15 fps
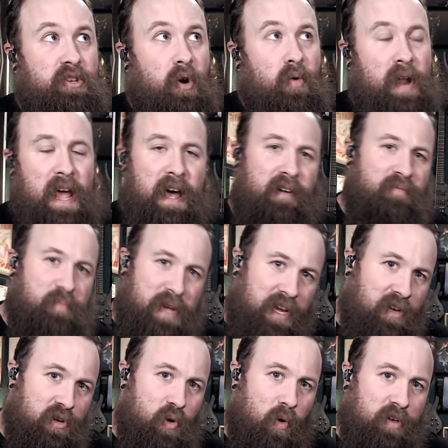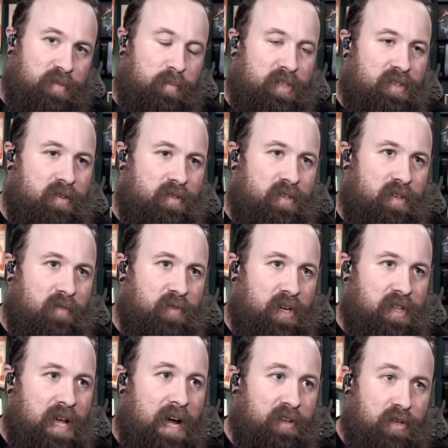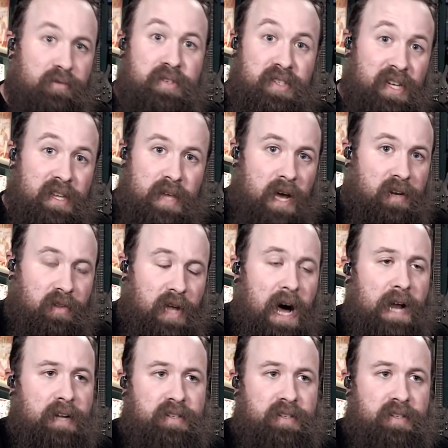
don't have big endorsements and stuff like that, you see that a lot.